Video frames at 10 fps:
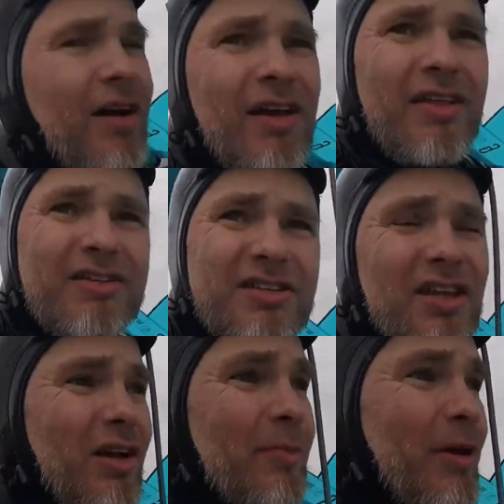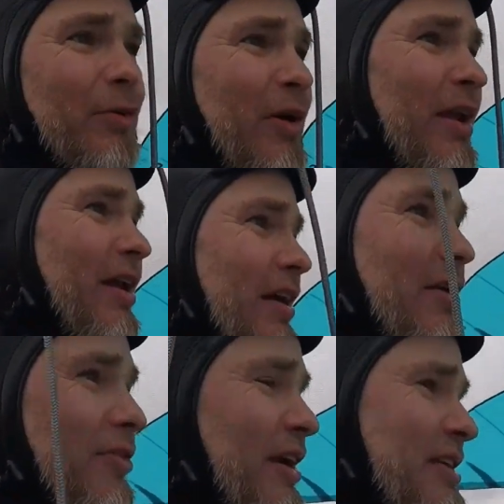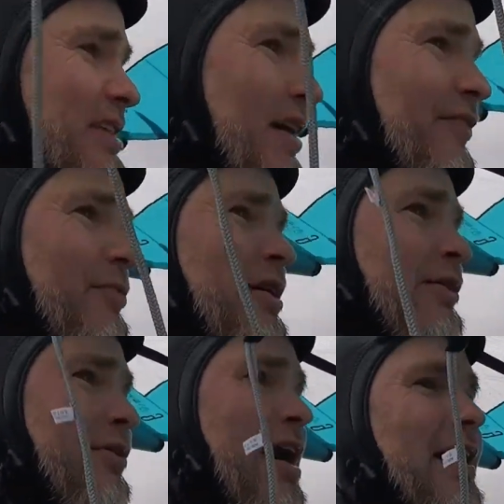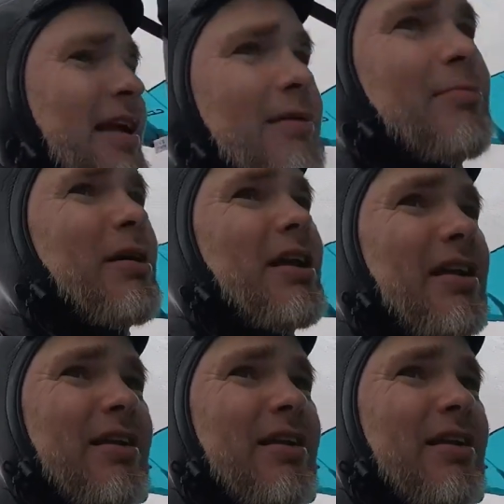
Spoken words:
there's a little bit of wind. I don't think it's enough for me to ride it, but